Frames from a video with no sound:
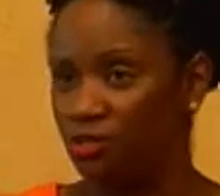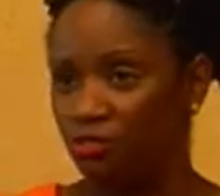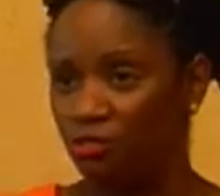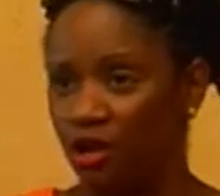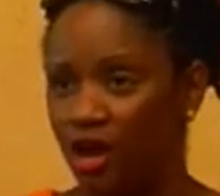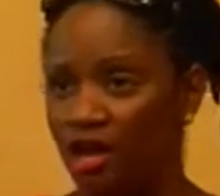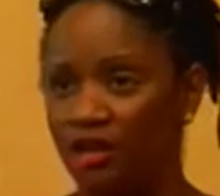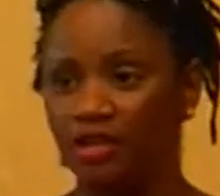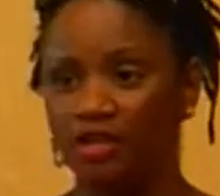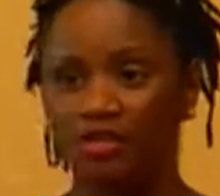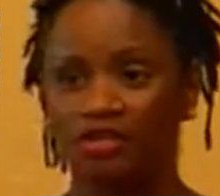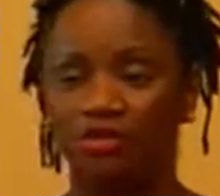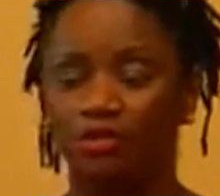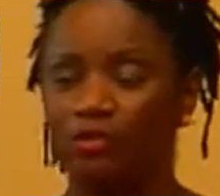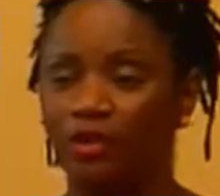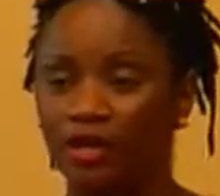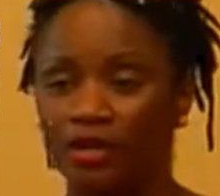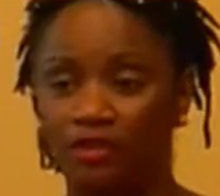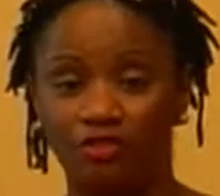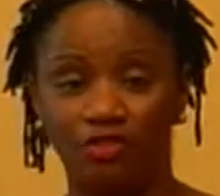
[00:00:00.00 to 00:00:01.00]
to product
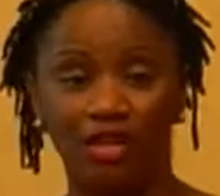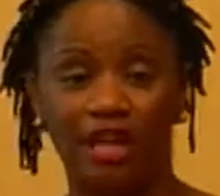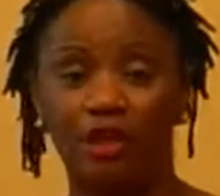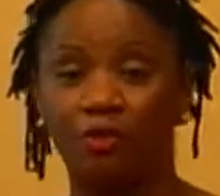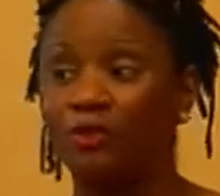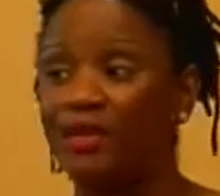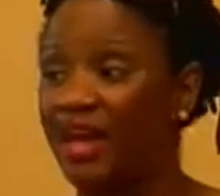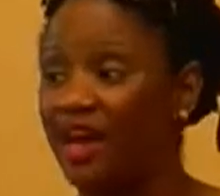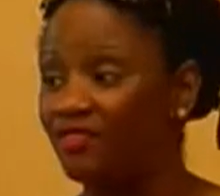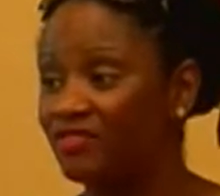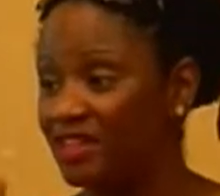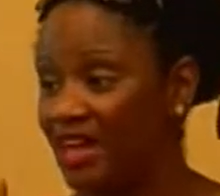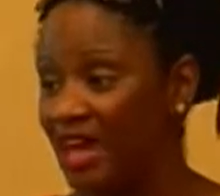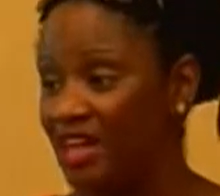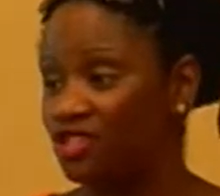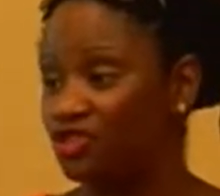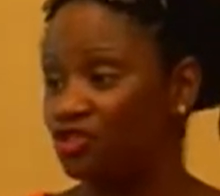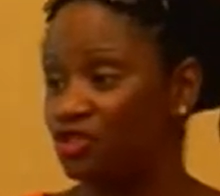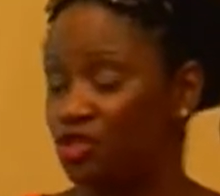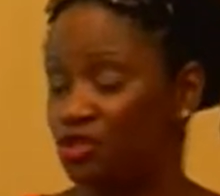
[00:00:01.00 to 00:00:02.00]
to whatever, like we have to
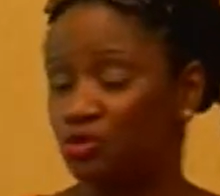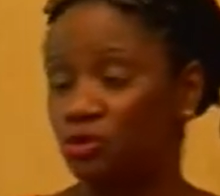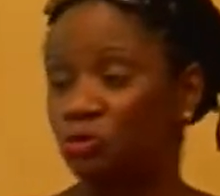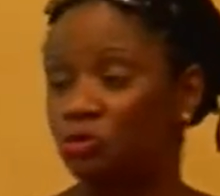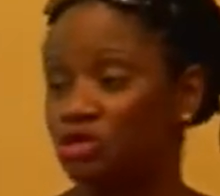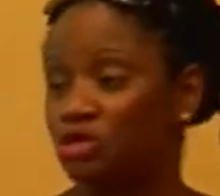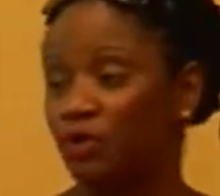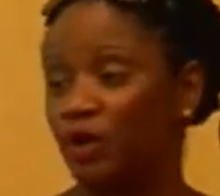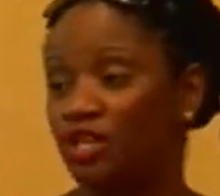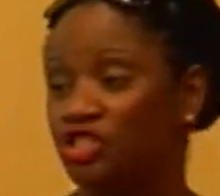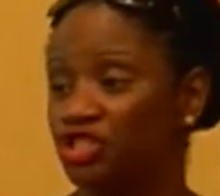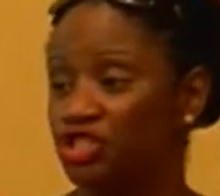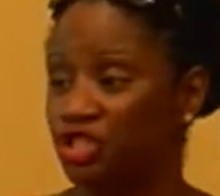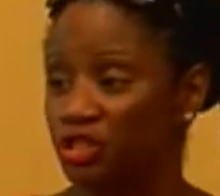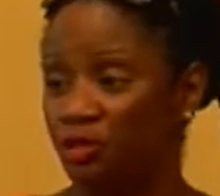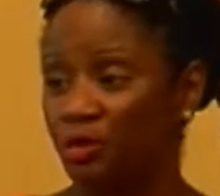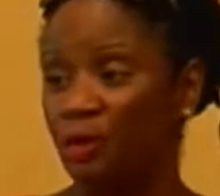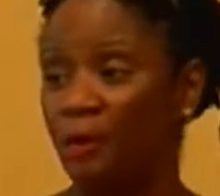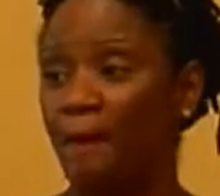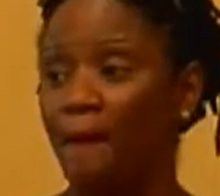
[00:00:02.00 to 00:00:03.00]
answer this woman's
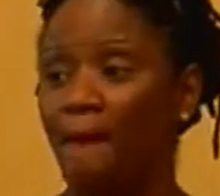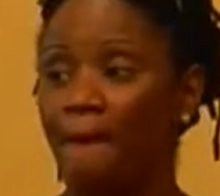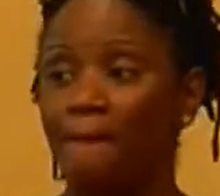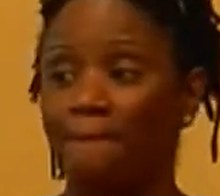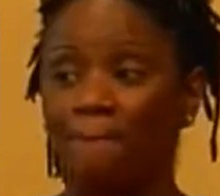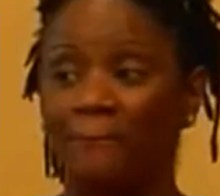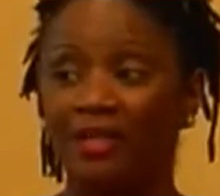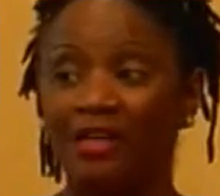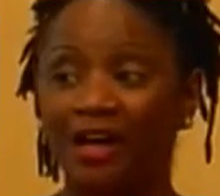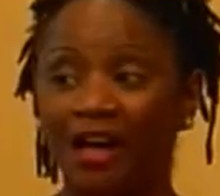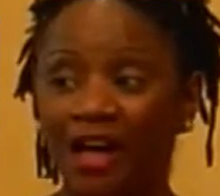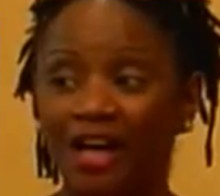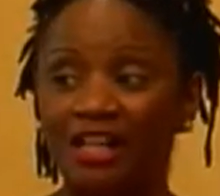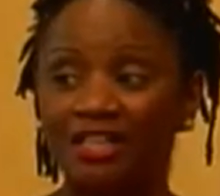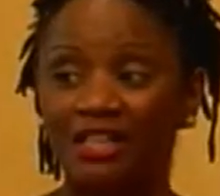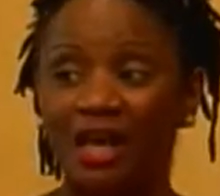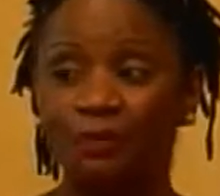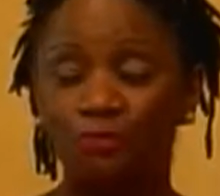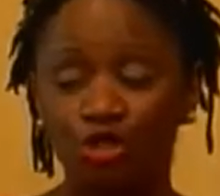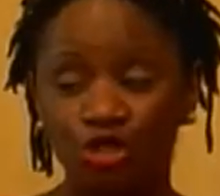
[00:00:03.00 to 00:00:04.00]
question
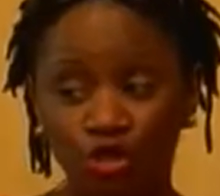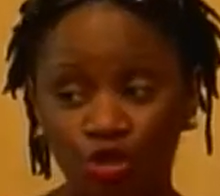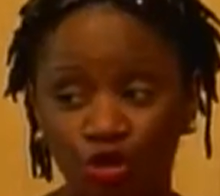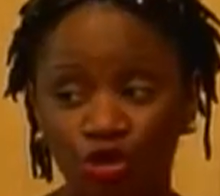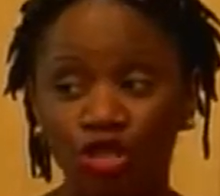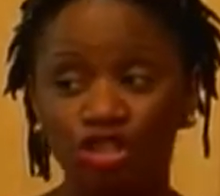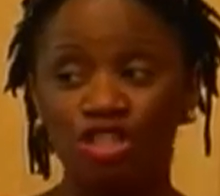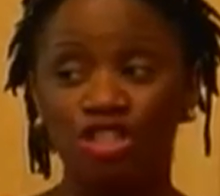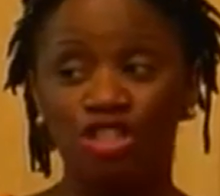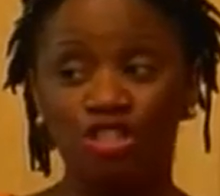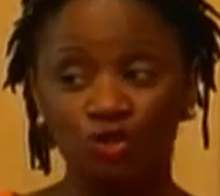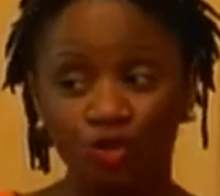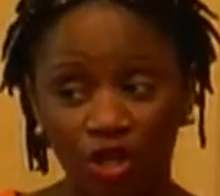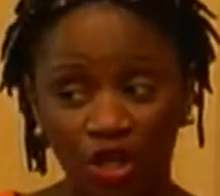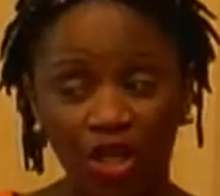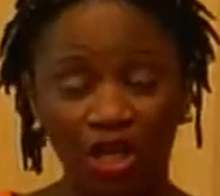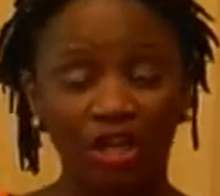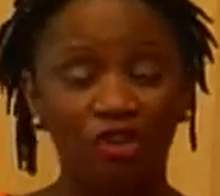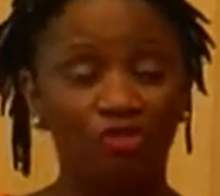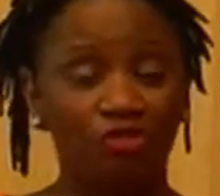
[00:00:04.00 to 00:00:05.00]
because I'm sure she's
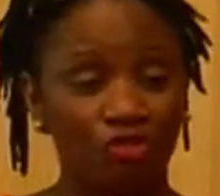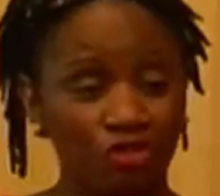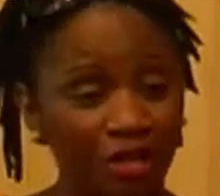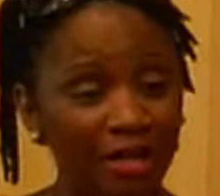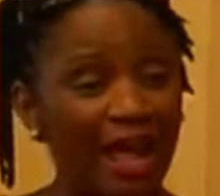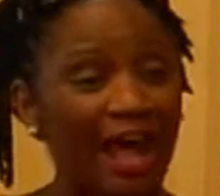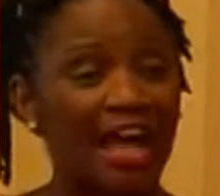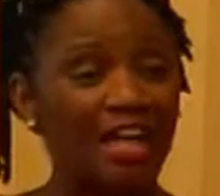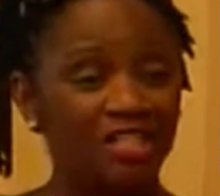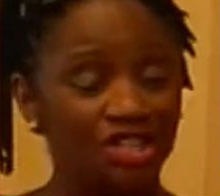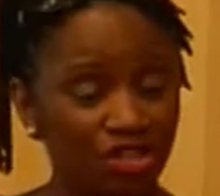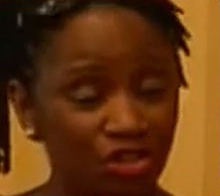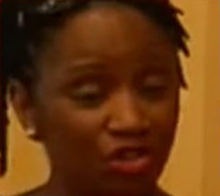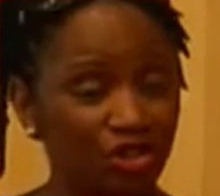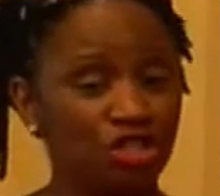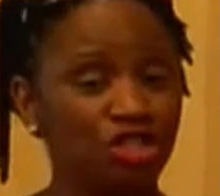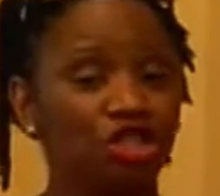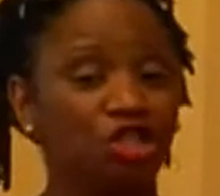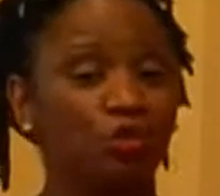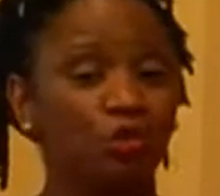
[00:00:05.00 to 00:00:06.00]
looking for an answer,
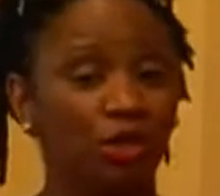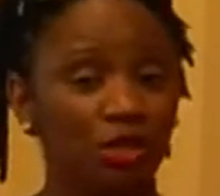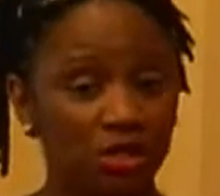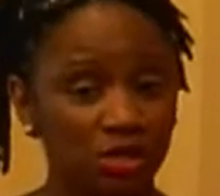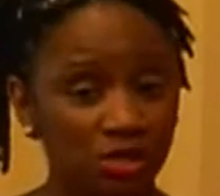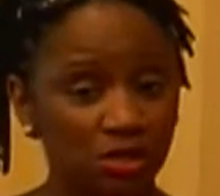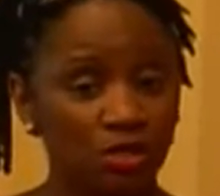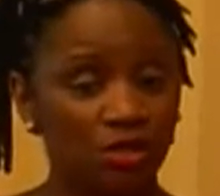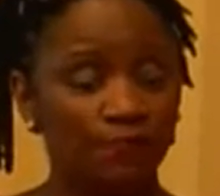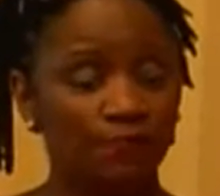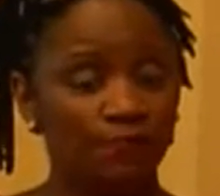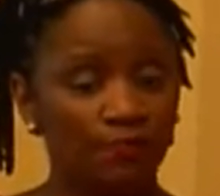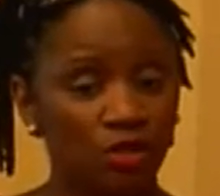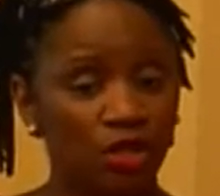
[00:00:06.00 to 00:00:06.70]
and she was.